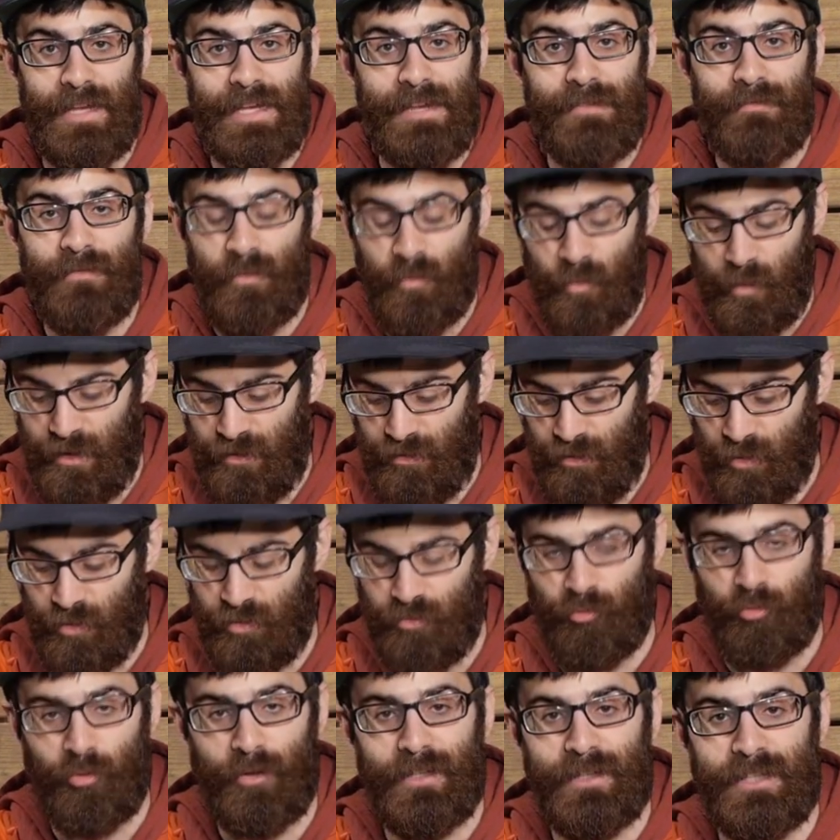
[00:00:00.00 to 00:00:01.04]
even with
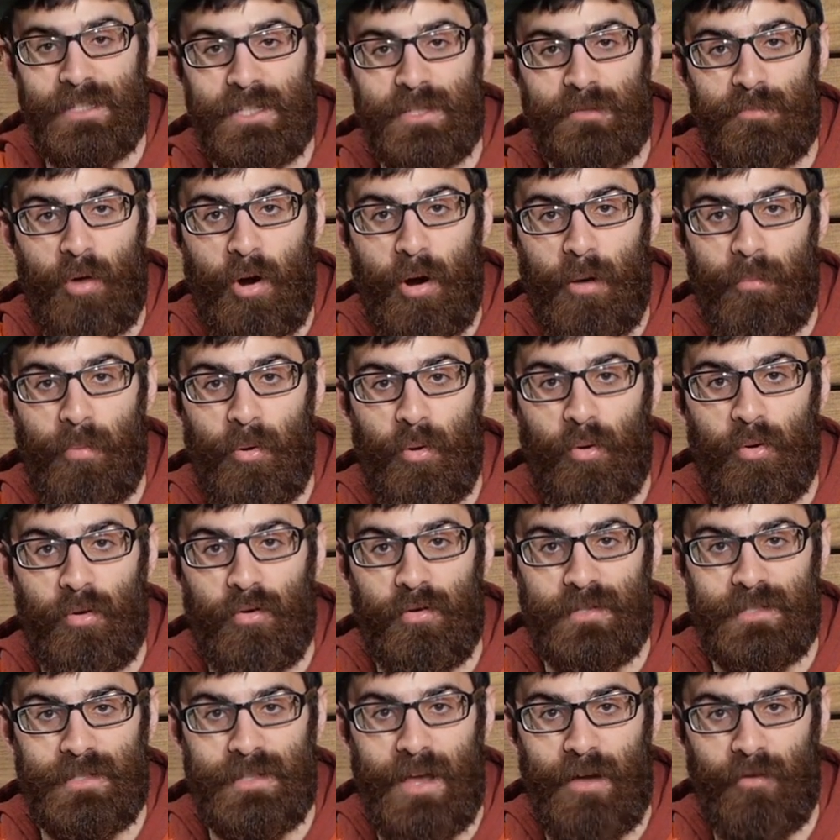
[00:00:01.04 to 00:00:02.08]
those really small
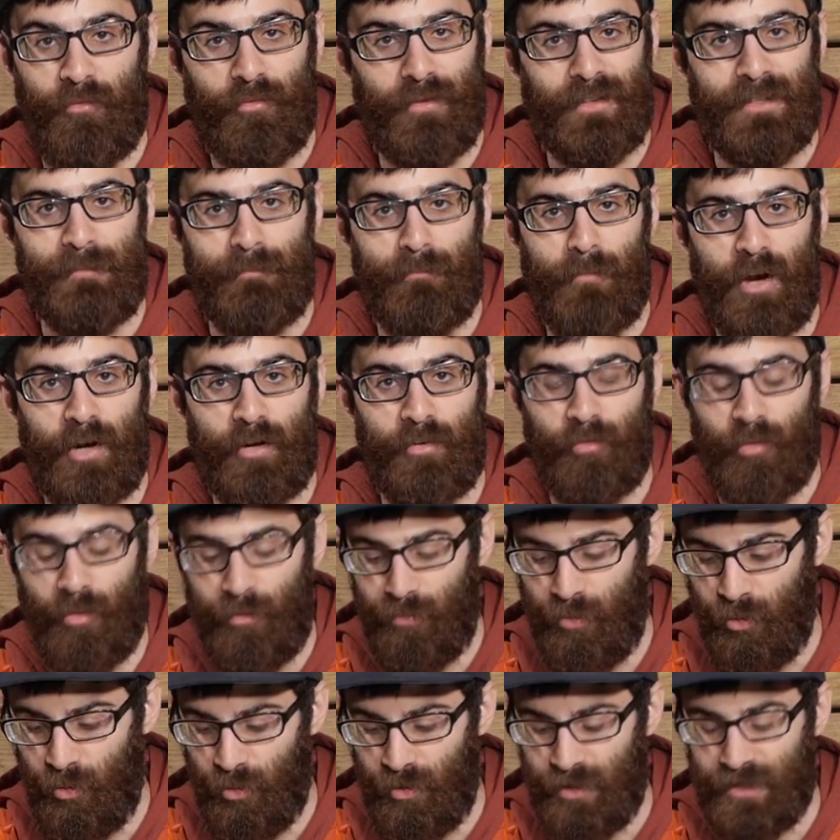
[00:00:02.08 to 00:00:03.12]
pores and that really
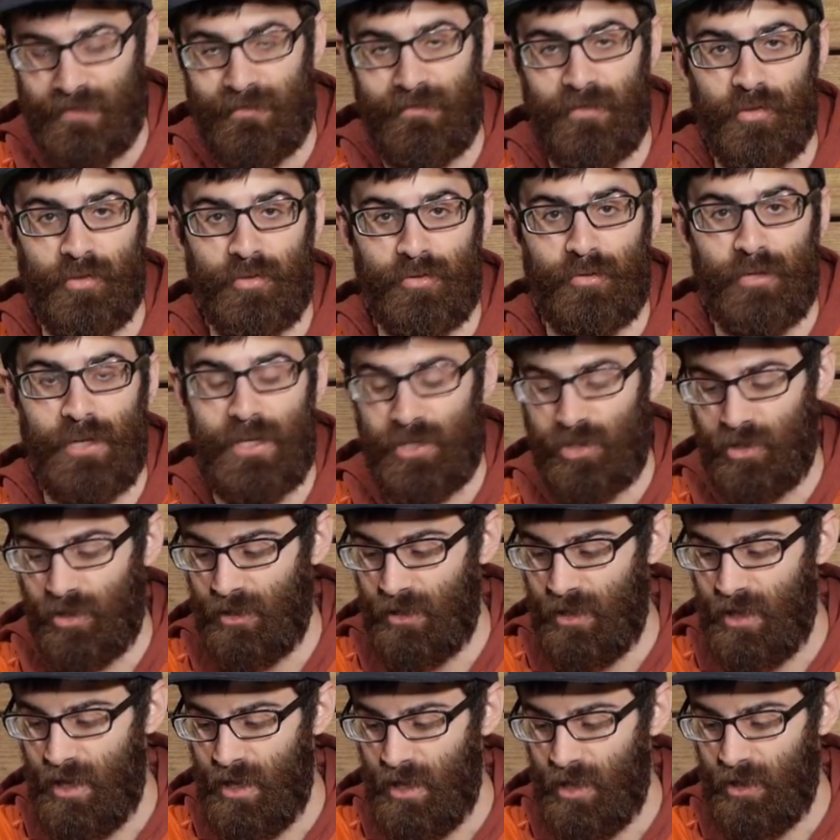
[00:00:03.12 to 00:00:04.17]
microporous
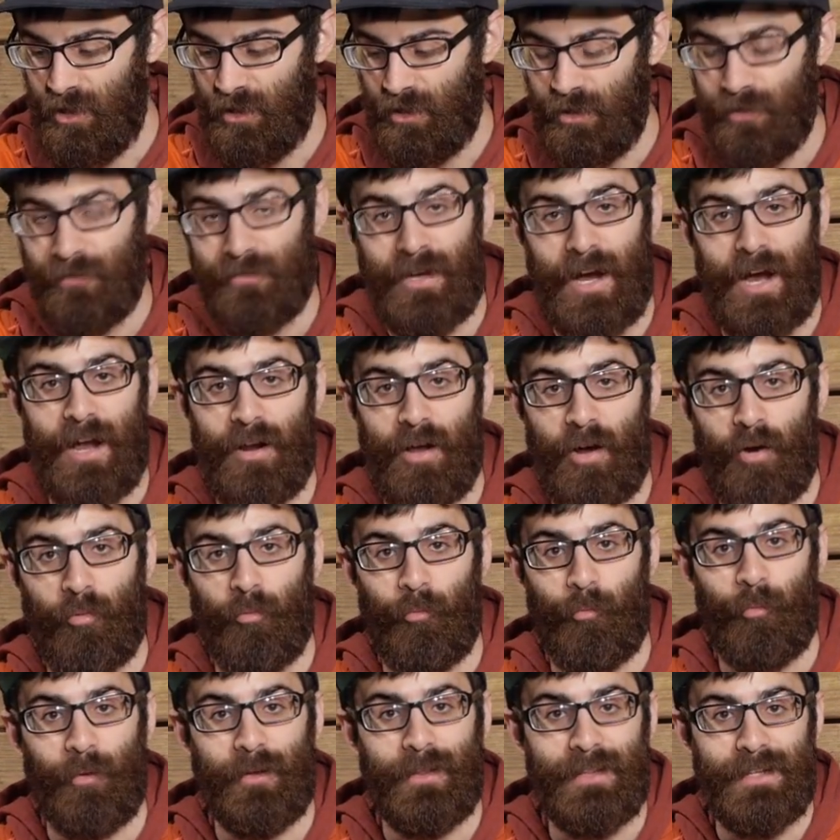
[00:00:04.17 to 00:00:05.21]
filtration, you've got a
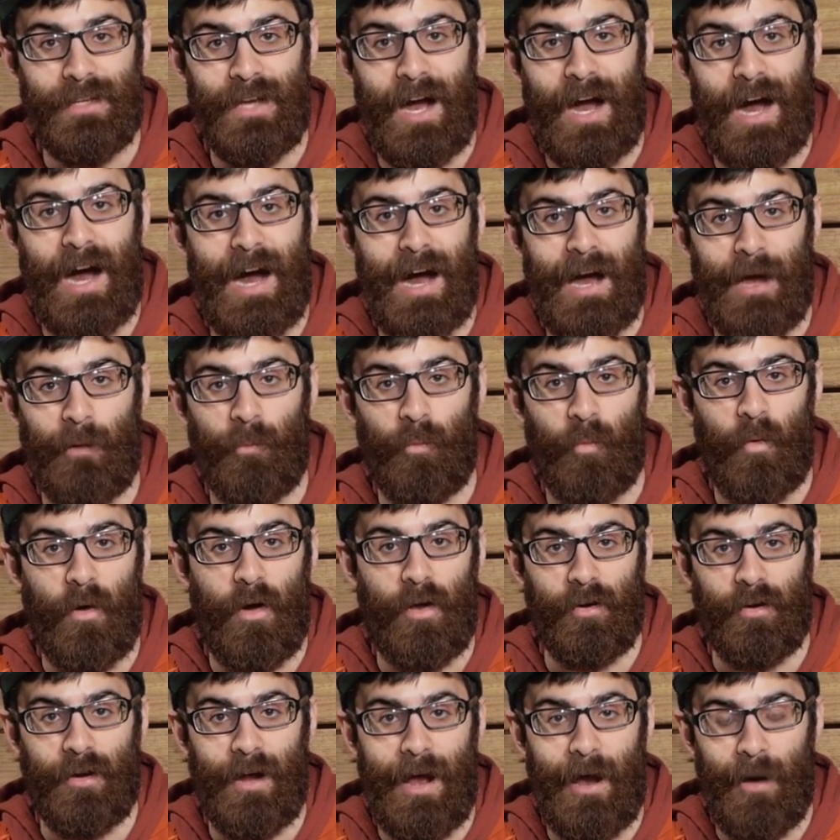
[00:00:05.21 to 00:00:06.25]
really high
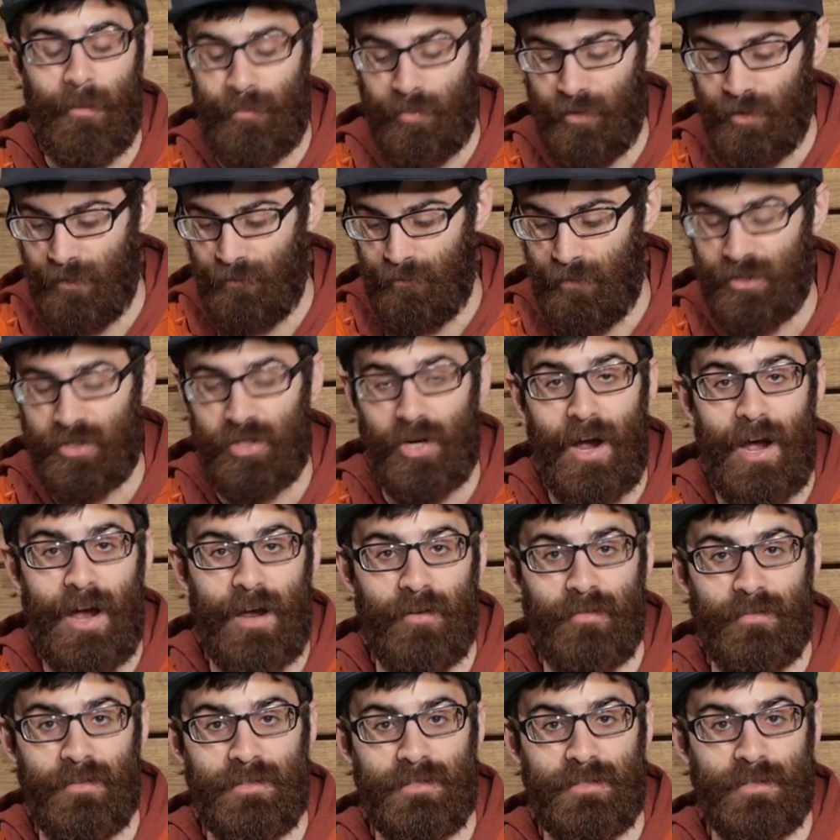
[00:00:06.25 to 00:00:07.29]
water output, much
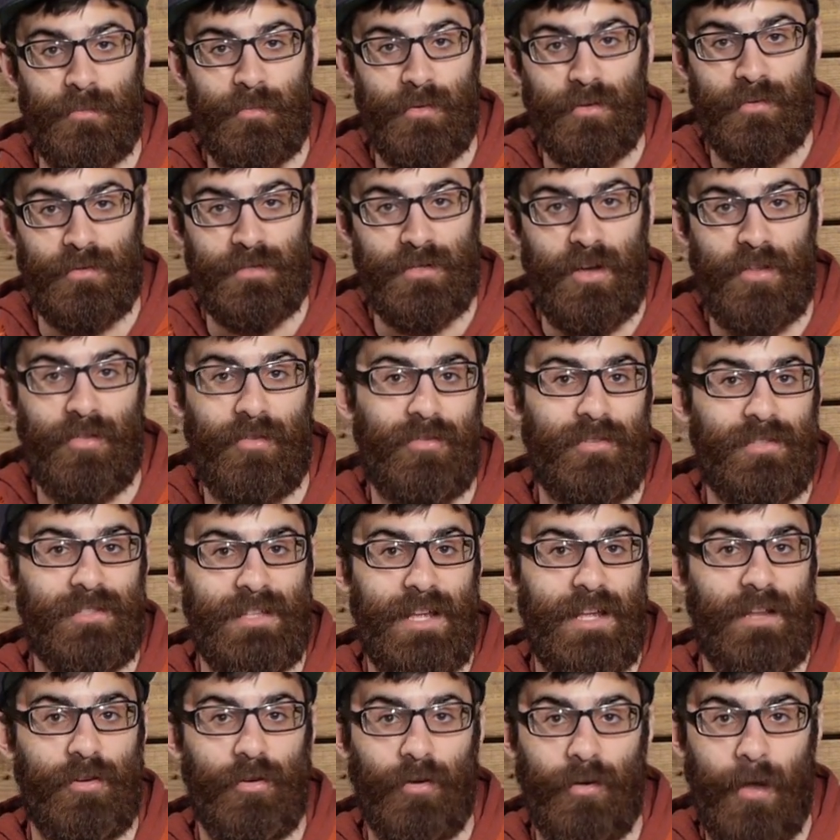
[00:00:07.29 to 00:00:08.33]
higher than some of those other
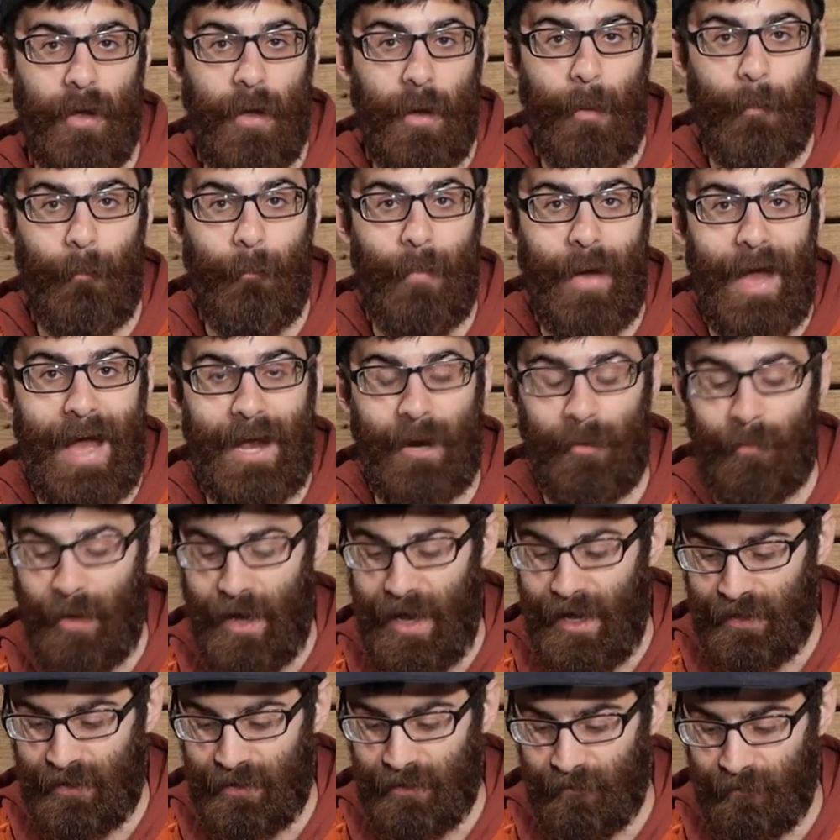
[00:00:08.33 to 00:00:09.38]
standard
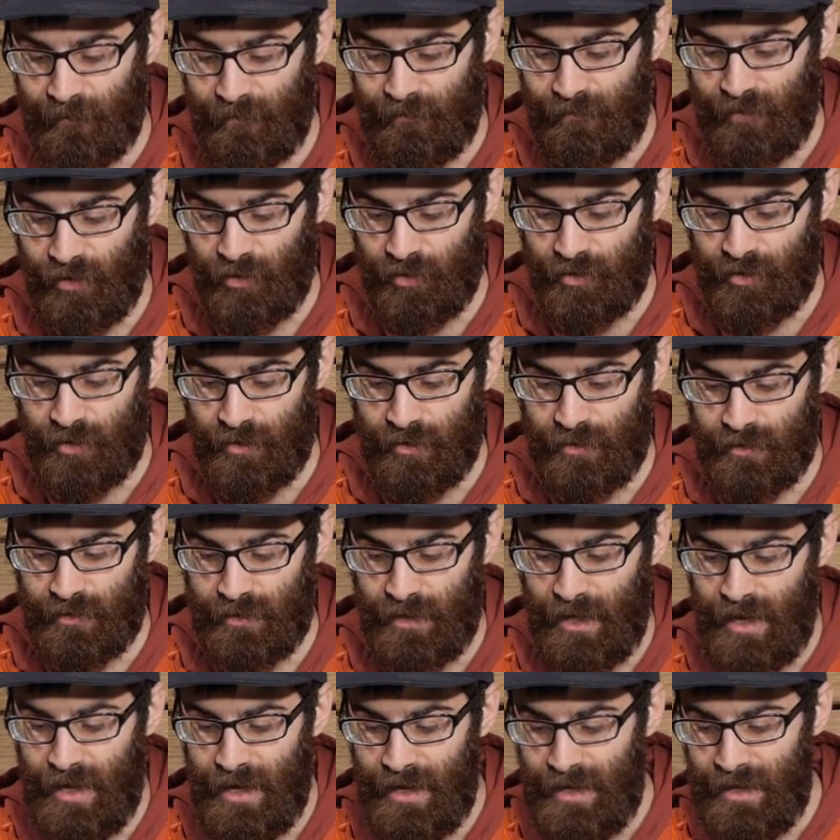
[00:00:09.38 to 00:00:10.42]
backpacking
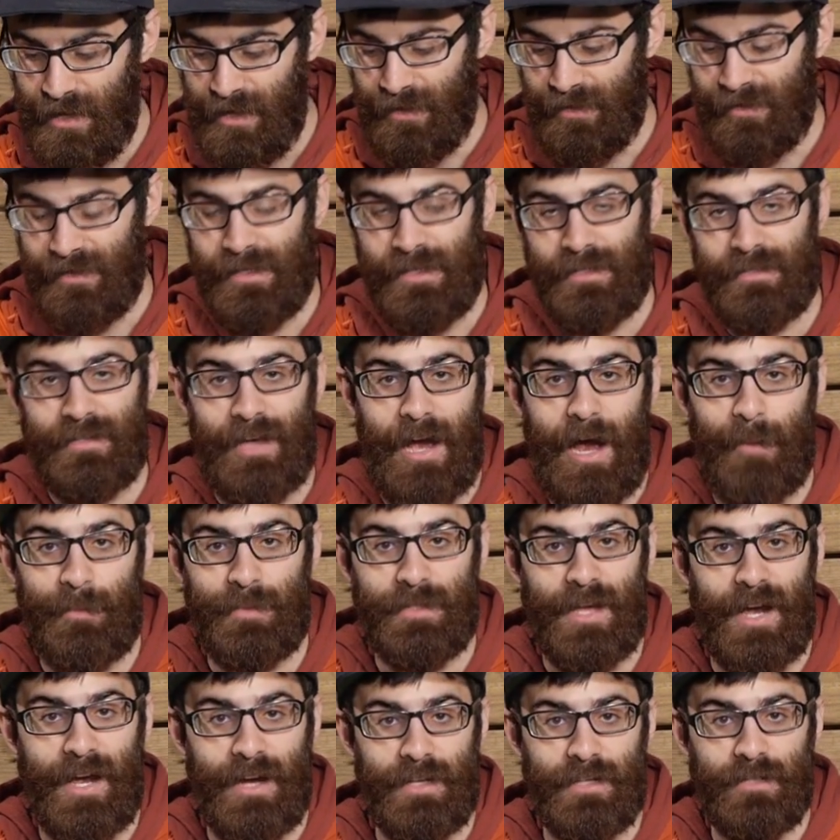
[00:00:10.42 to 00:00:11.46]
filters. The
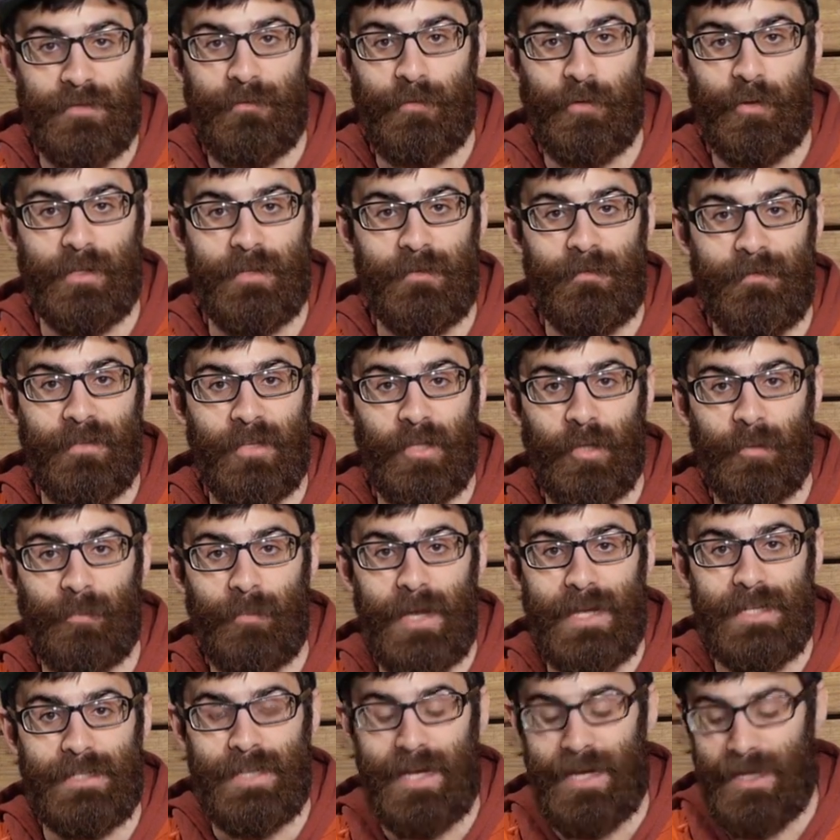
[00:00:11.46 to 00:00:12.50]
top side is fully field
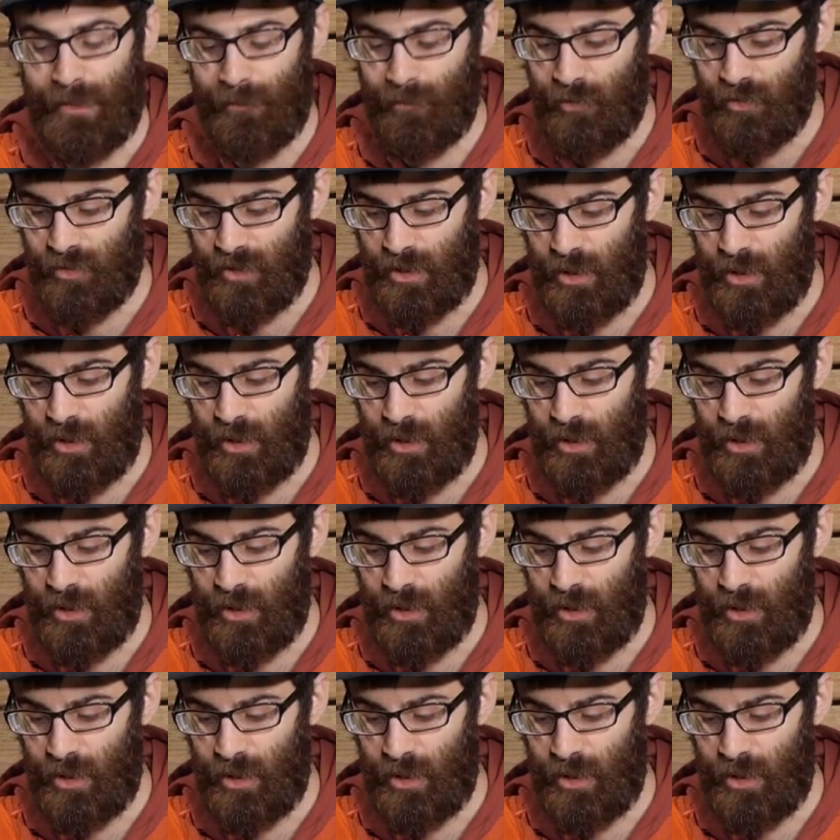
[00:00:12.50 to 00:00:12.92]
maintainable,